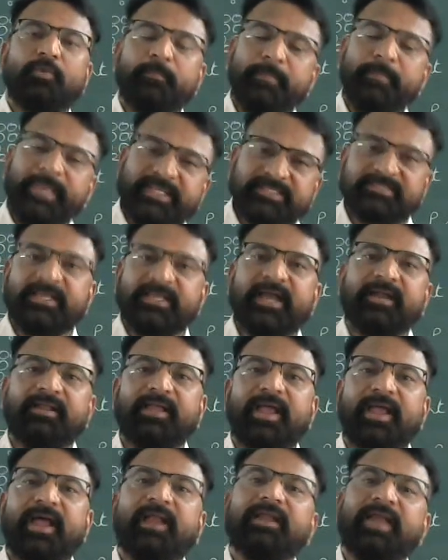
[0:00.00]
mix
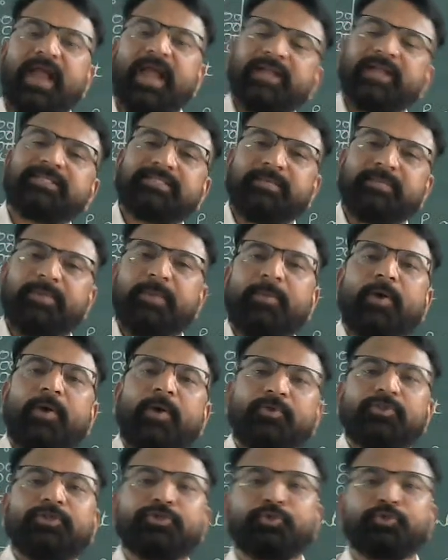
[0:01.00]
that and add some
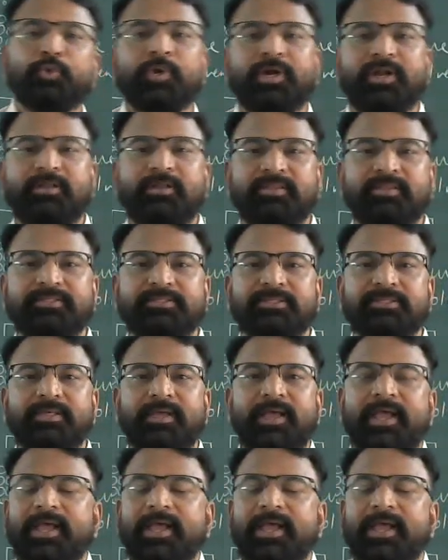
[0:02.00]
amount of the sugar in this,